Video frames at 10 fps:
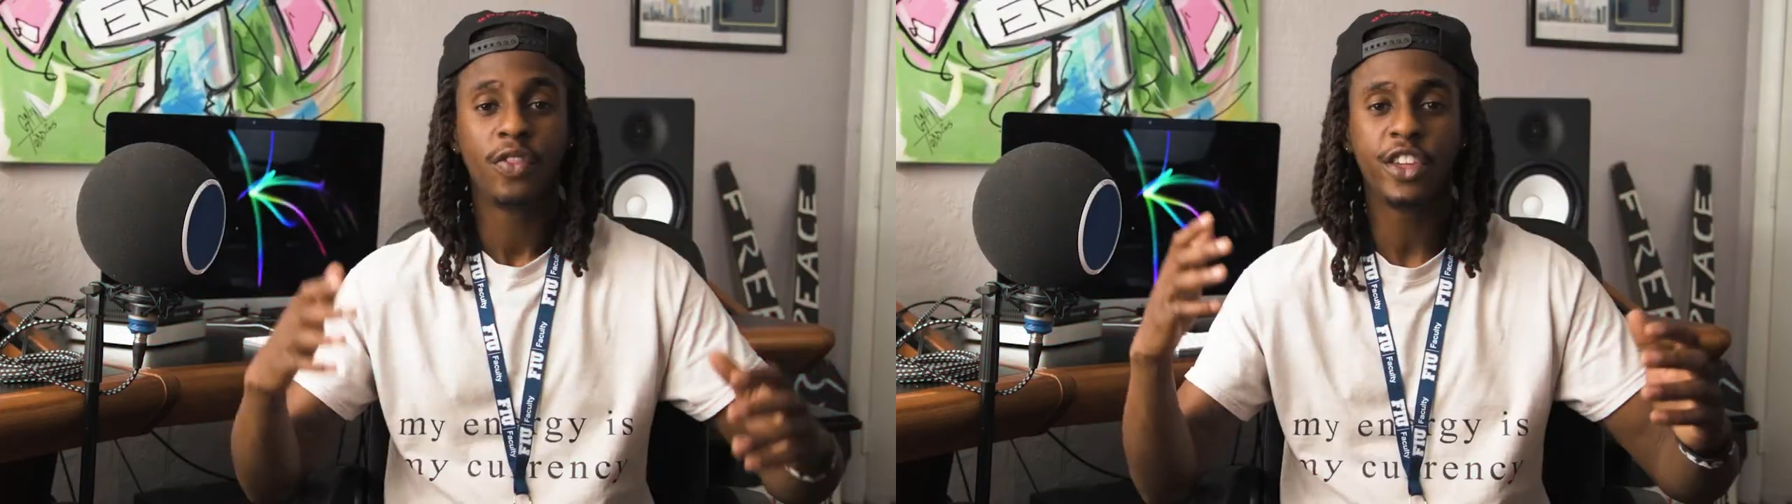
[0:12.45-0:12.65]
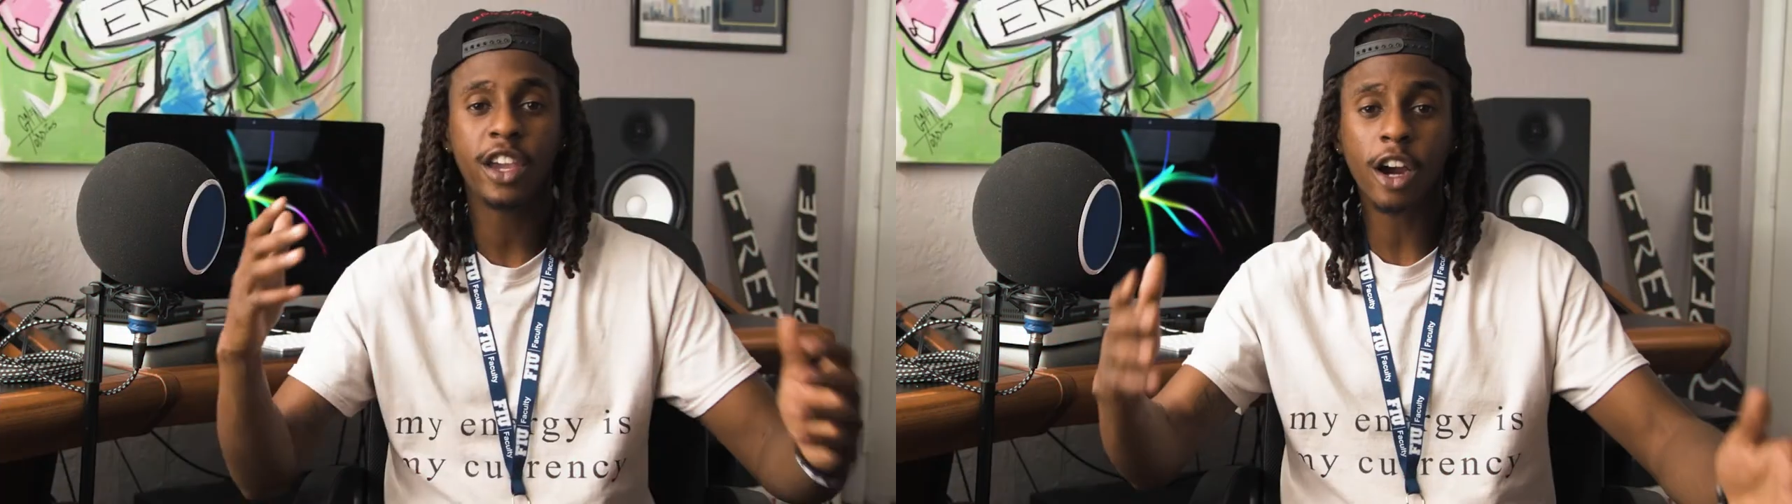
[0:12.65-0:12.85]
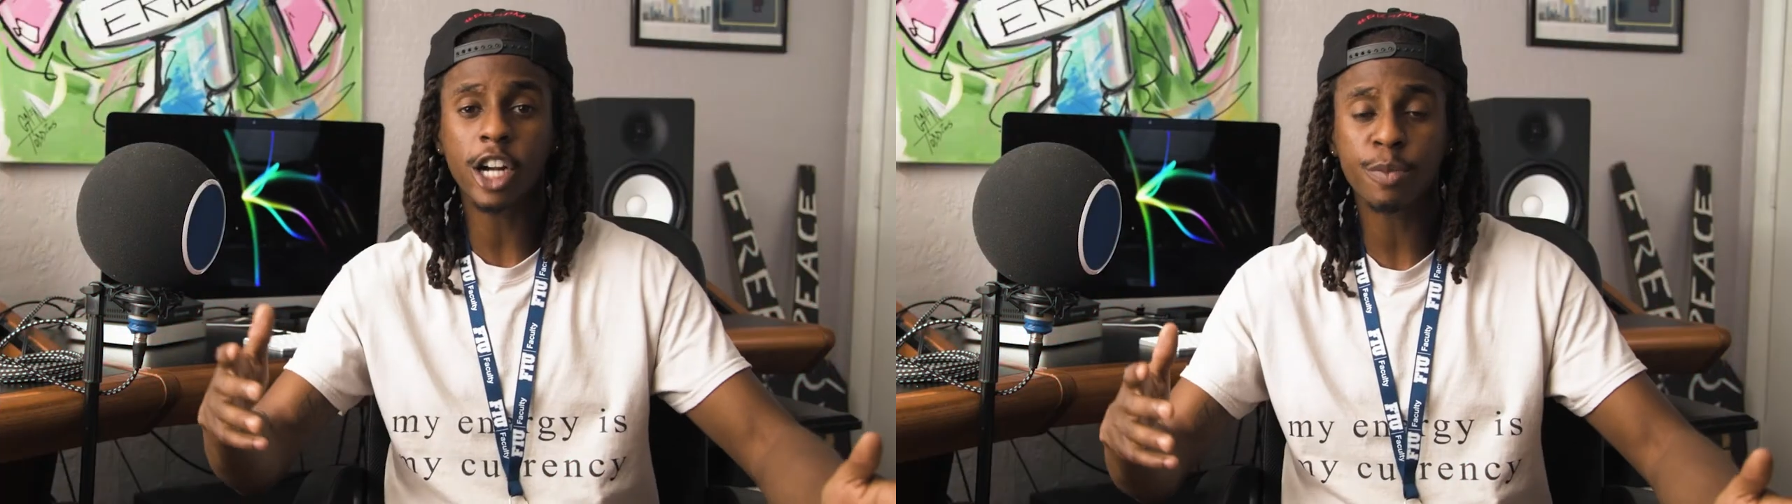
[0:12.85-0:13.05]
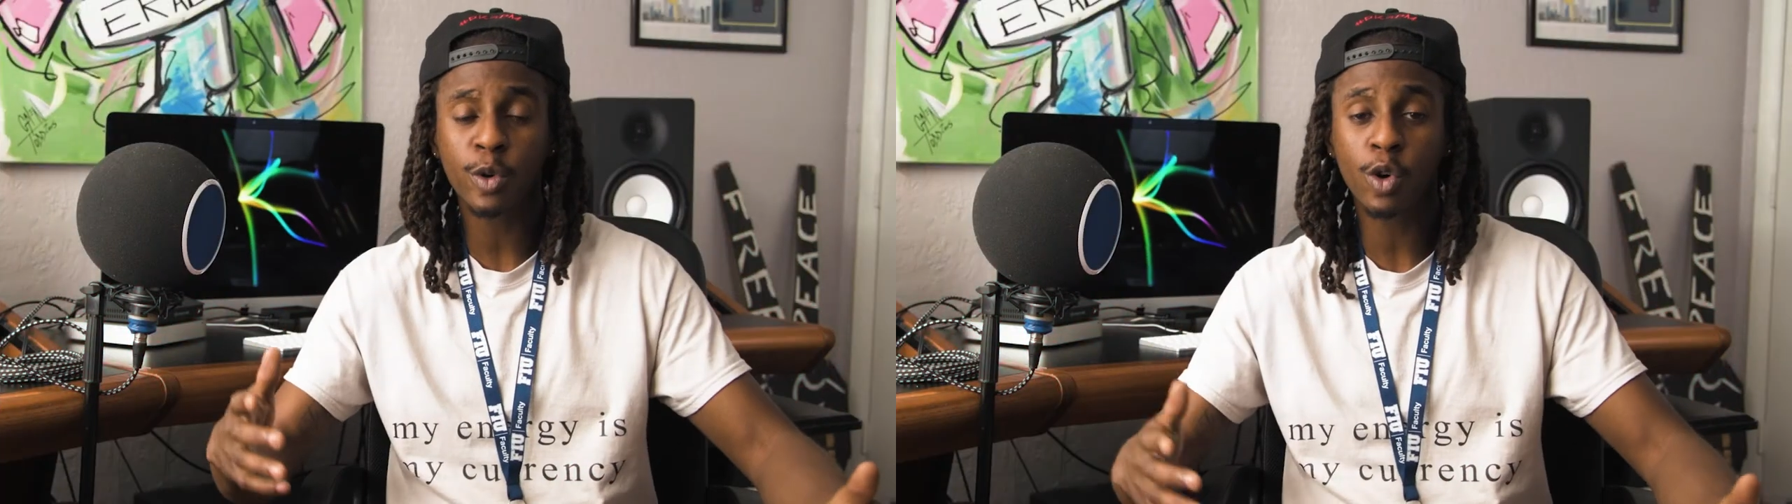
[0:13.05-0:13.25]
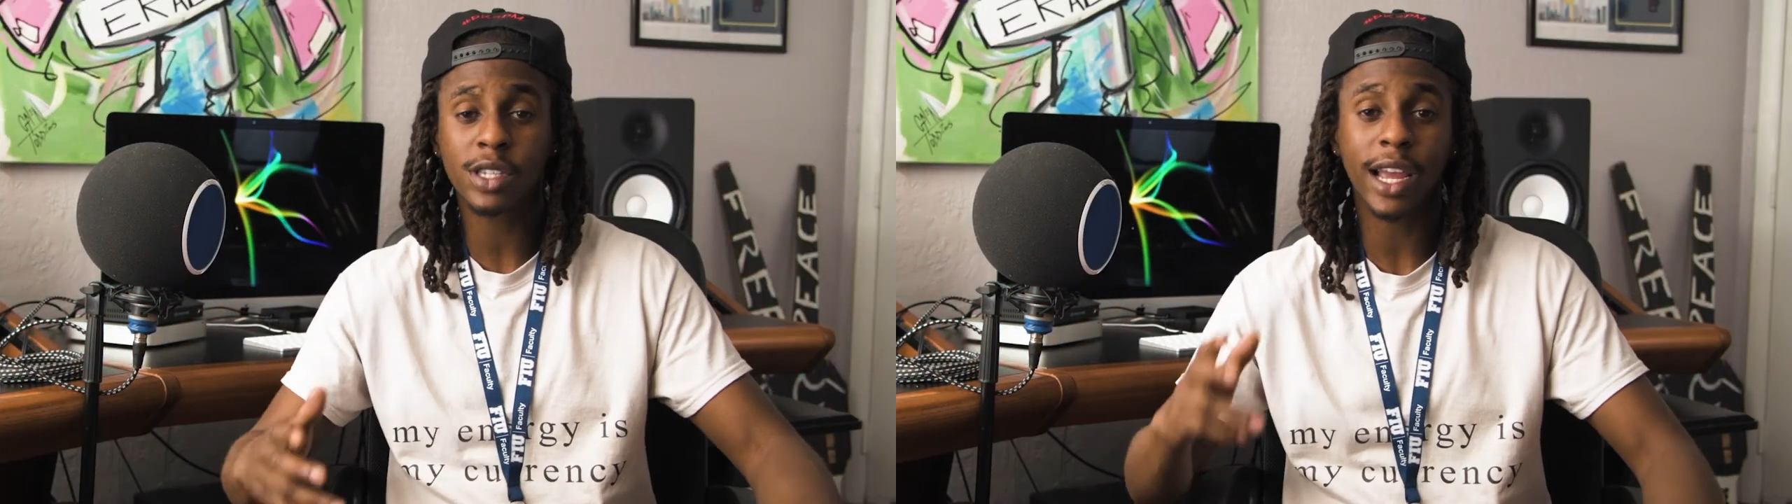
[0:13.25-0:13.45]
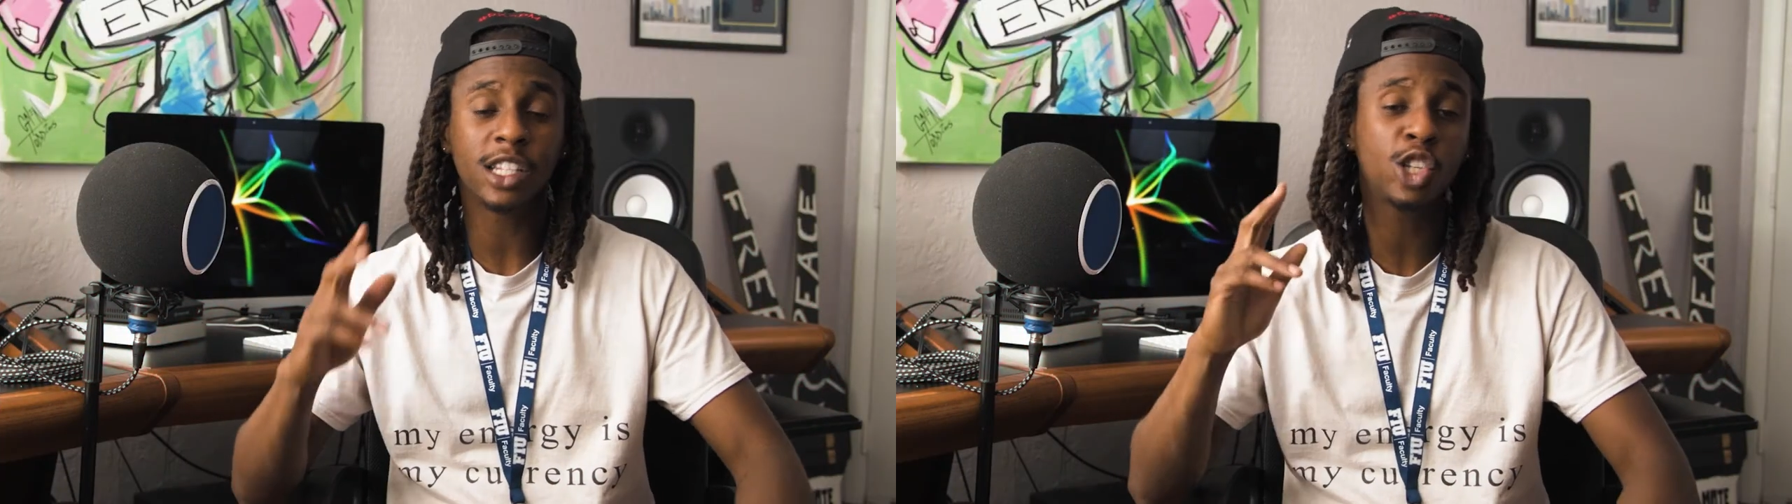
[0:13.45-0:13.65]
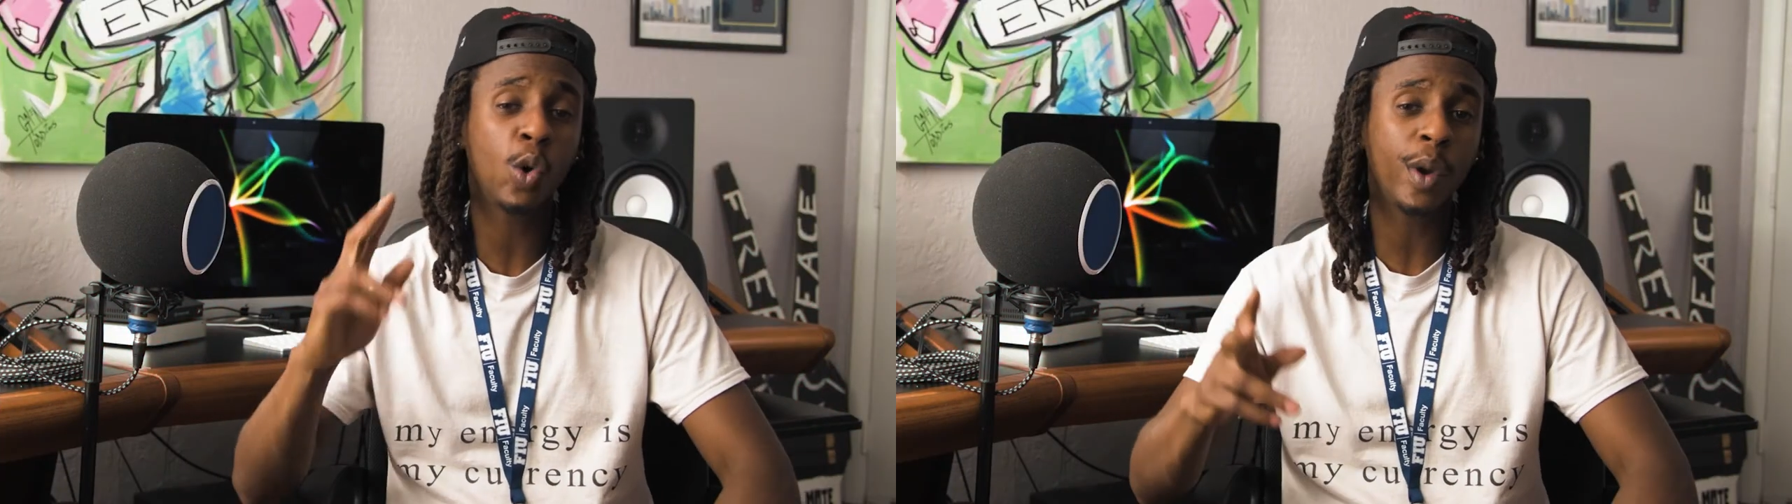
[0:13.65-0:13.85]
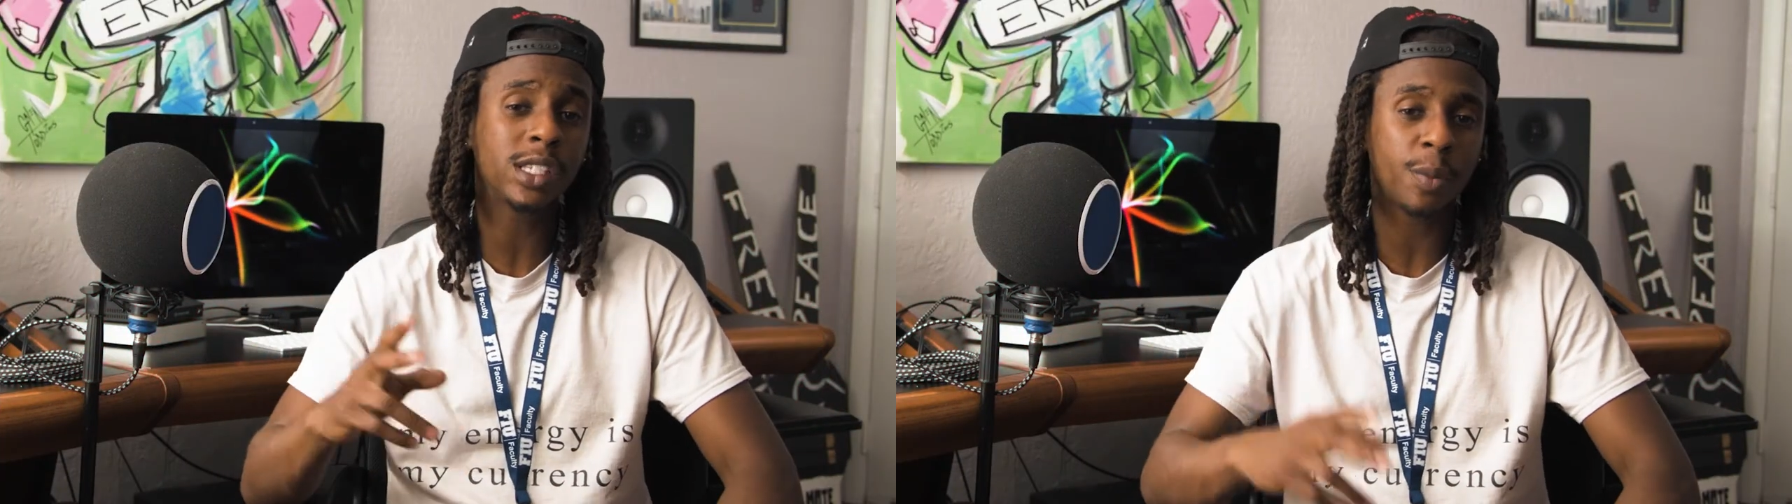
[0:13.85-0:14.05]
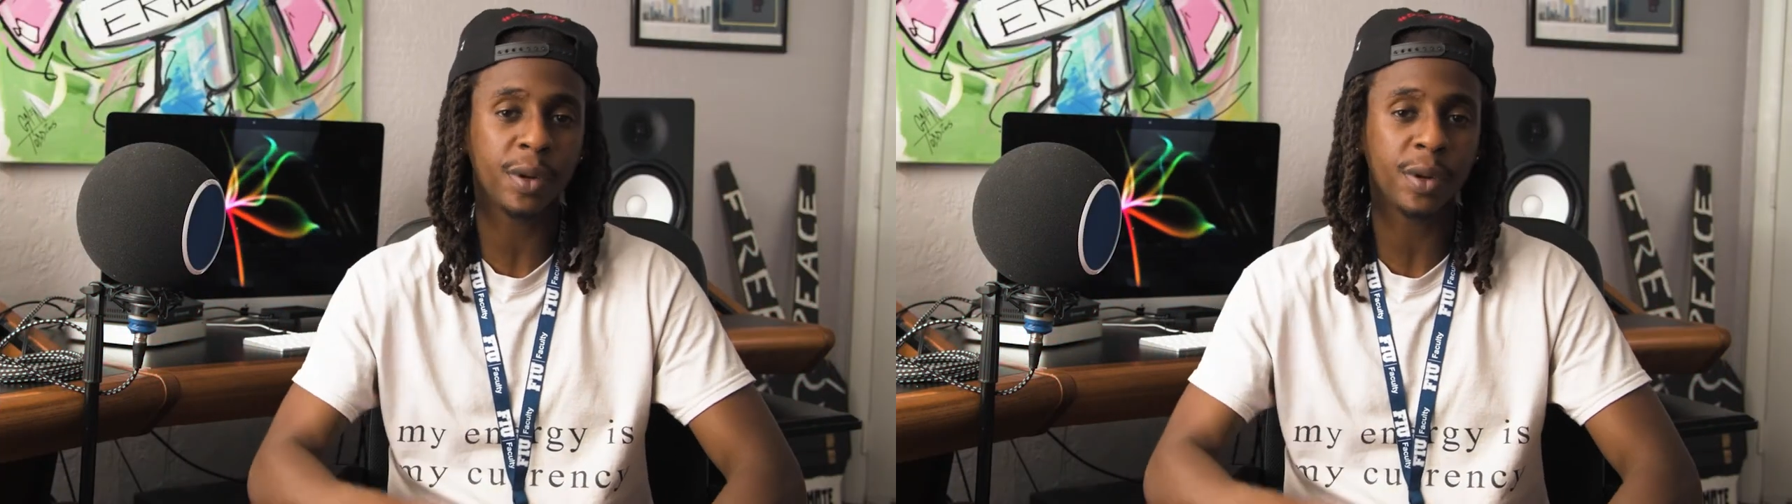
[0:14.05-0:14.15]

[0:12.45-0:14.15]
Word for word: The young entrepreneurs had two weeks